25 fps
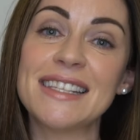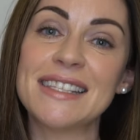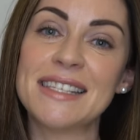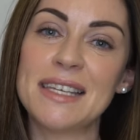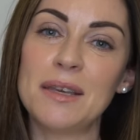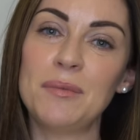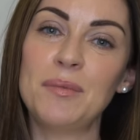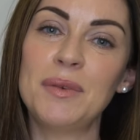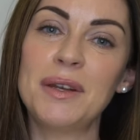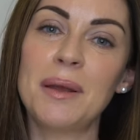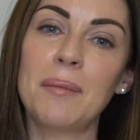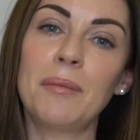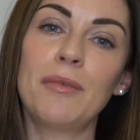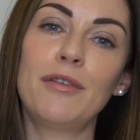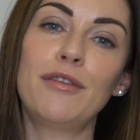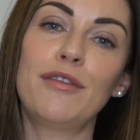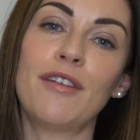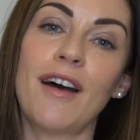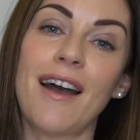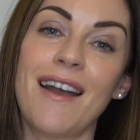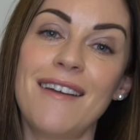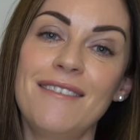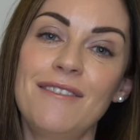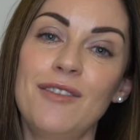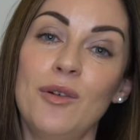Tip number
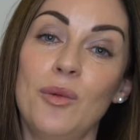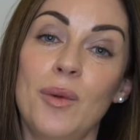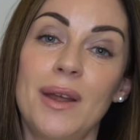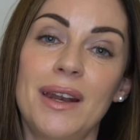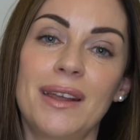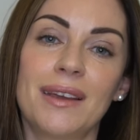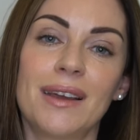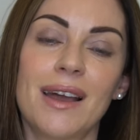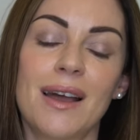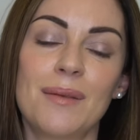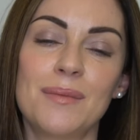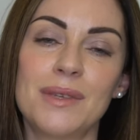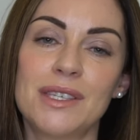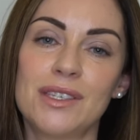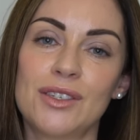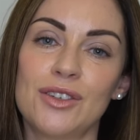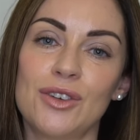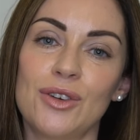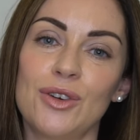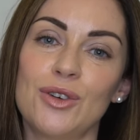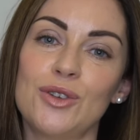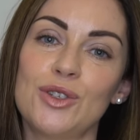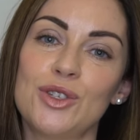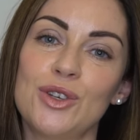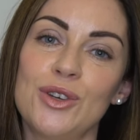five for when it comes
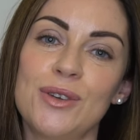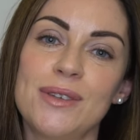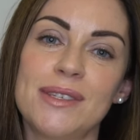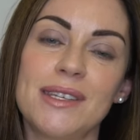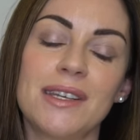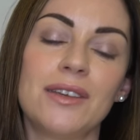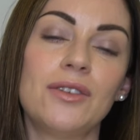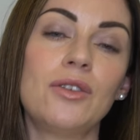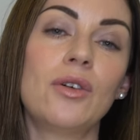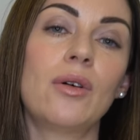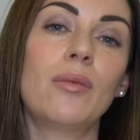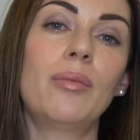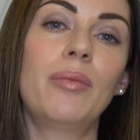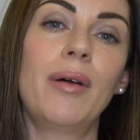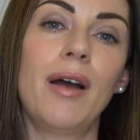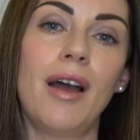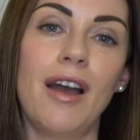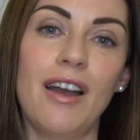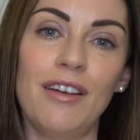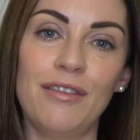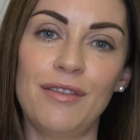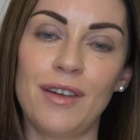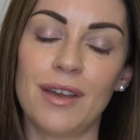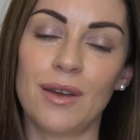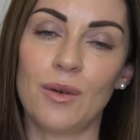to choosing your
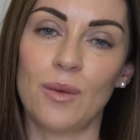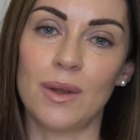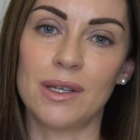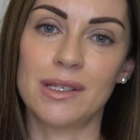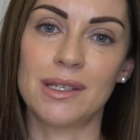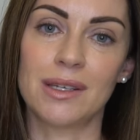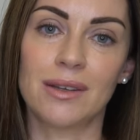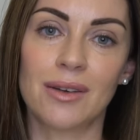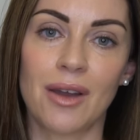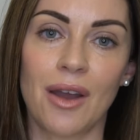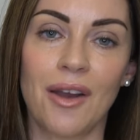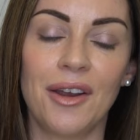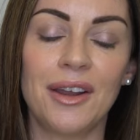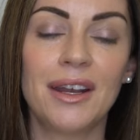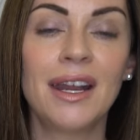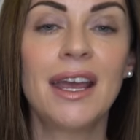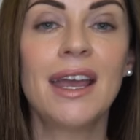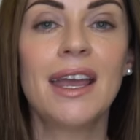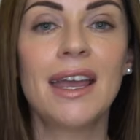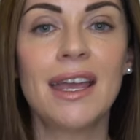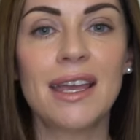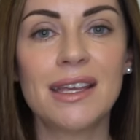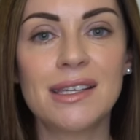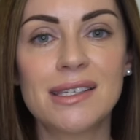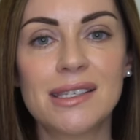perfect winter coat
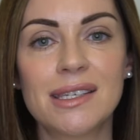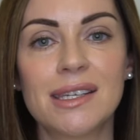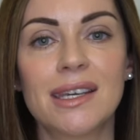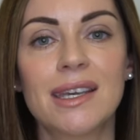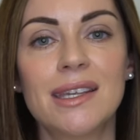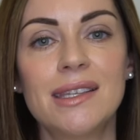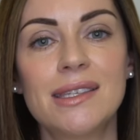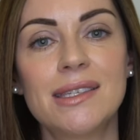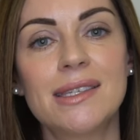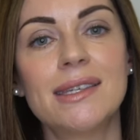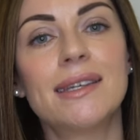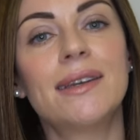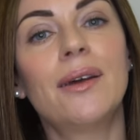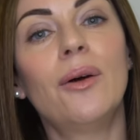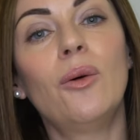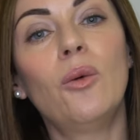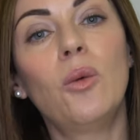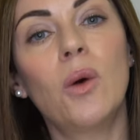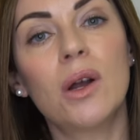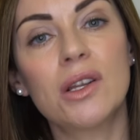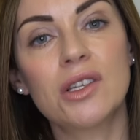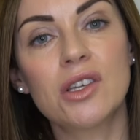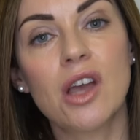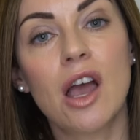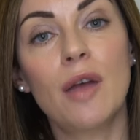is to consider
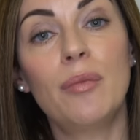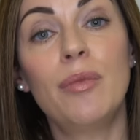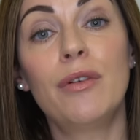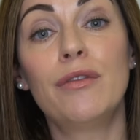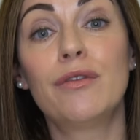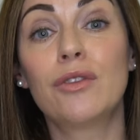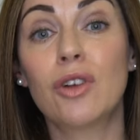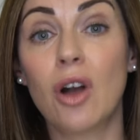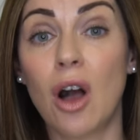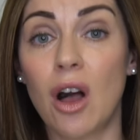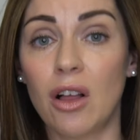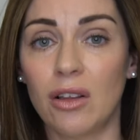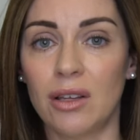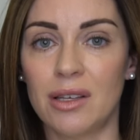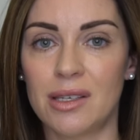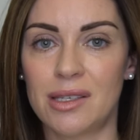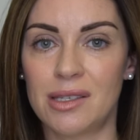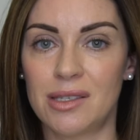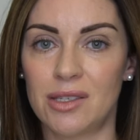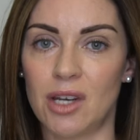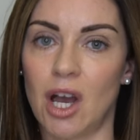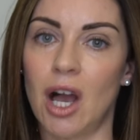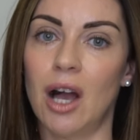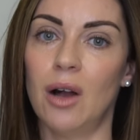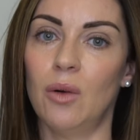what type of collar
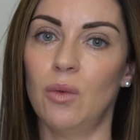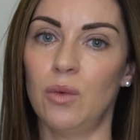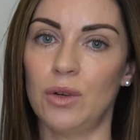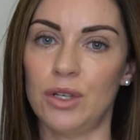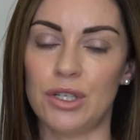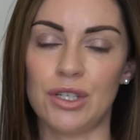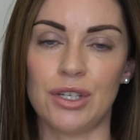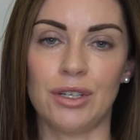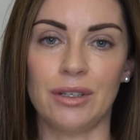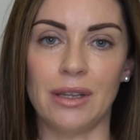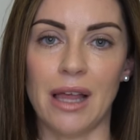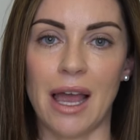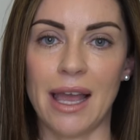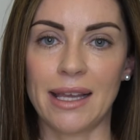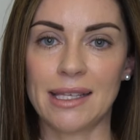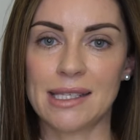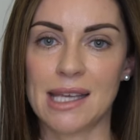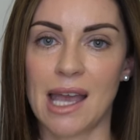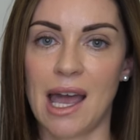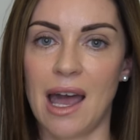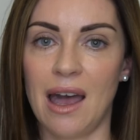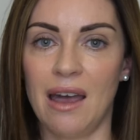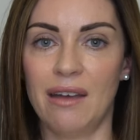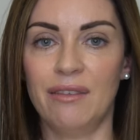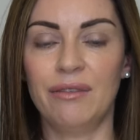style would you like to
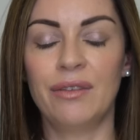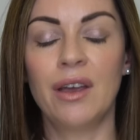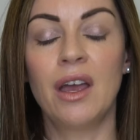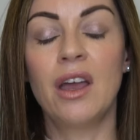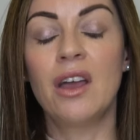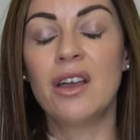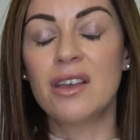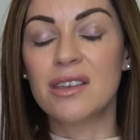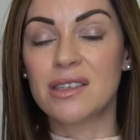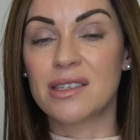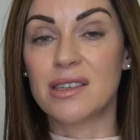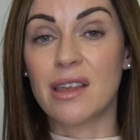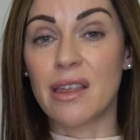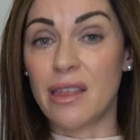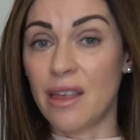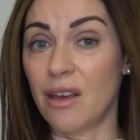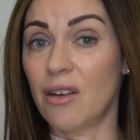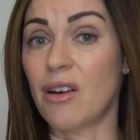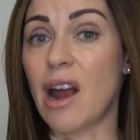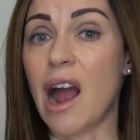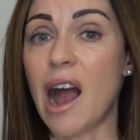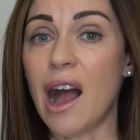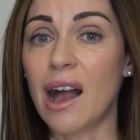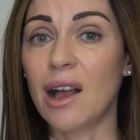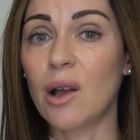have. So
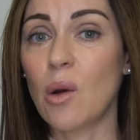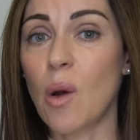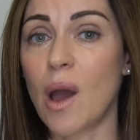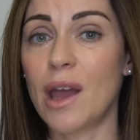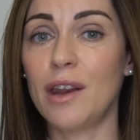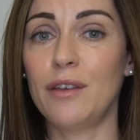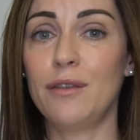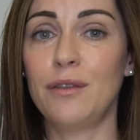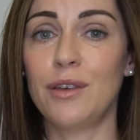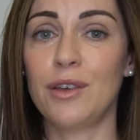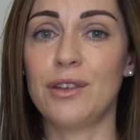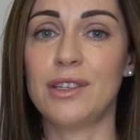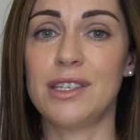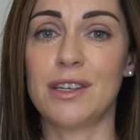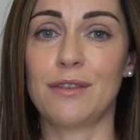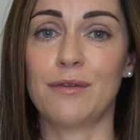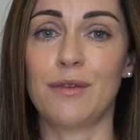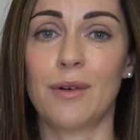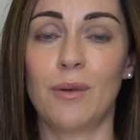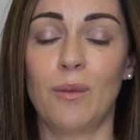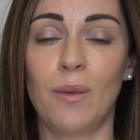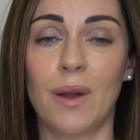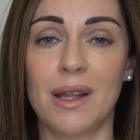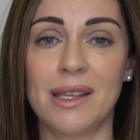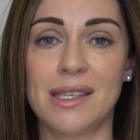there are quite a few
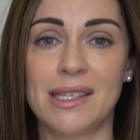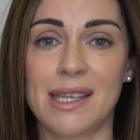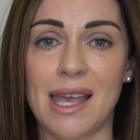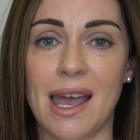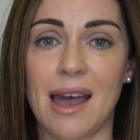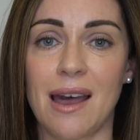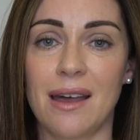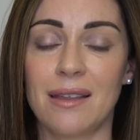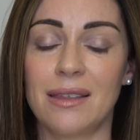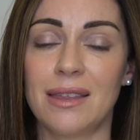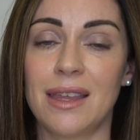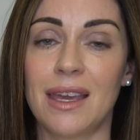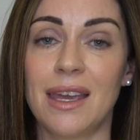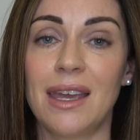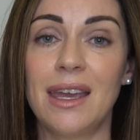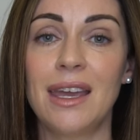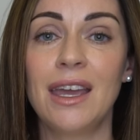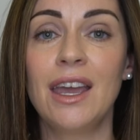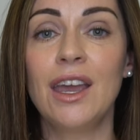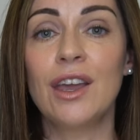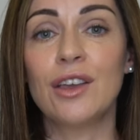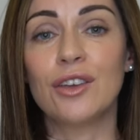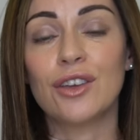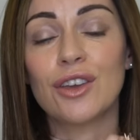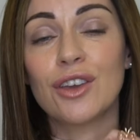different ones out there.
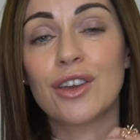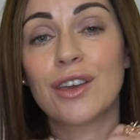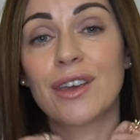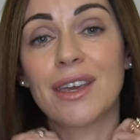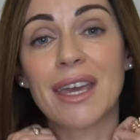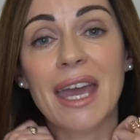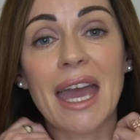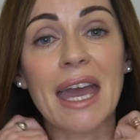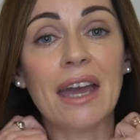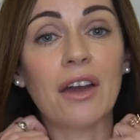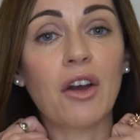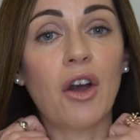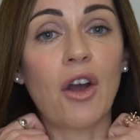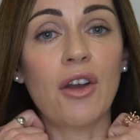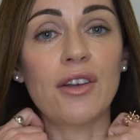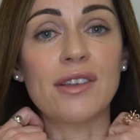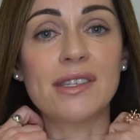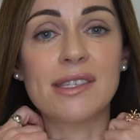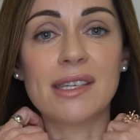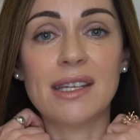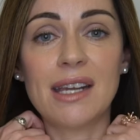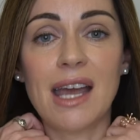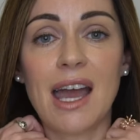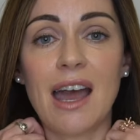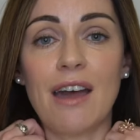You can get coats
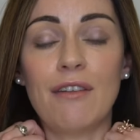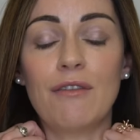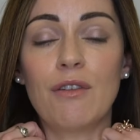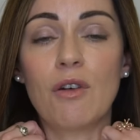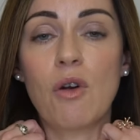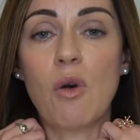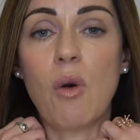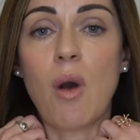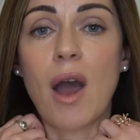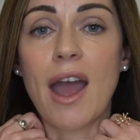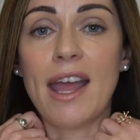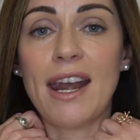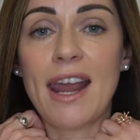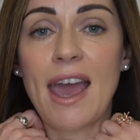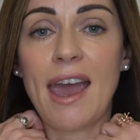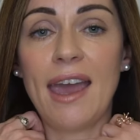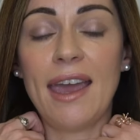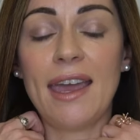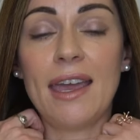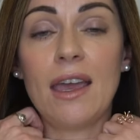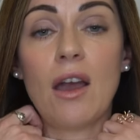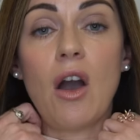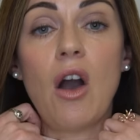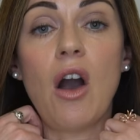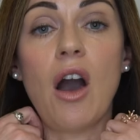that have quite
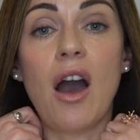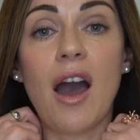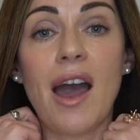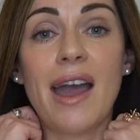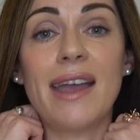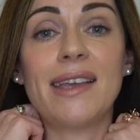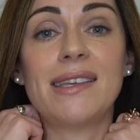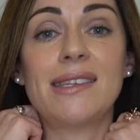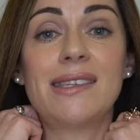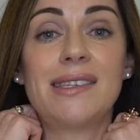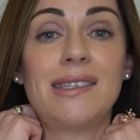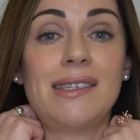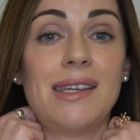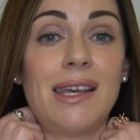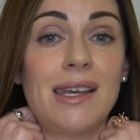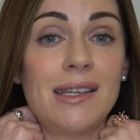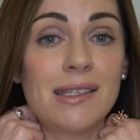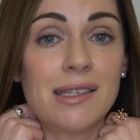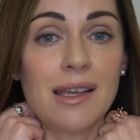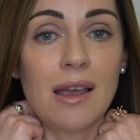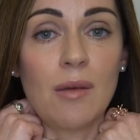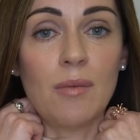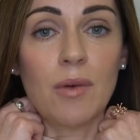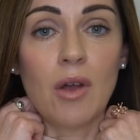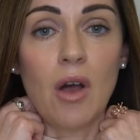a high
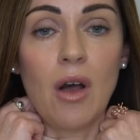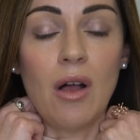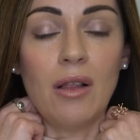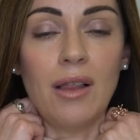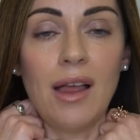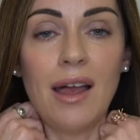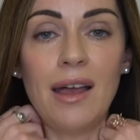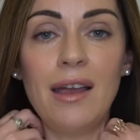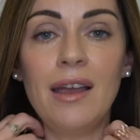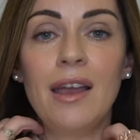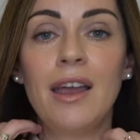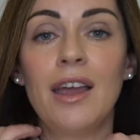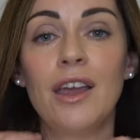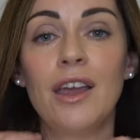stand-up collar.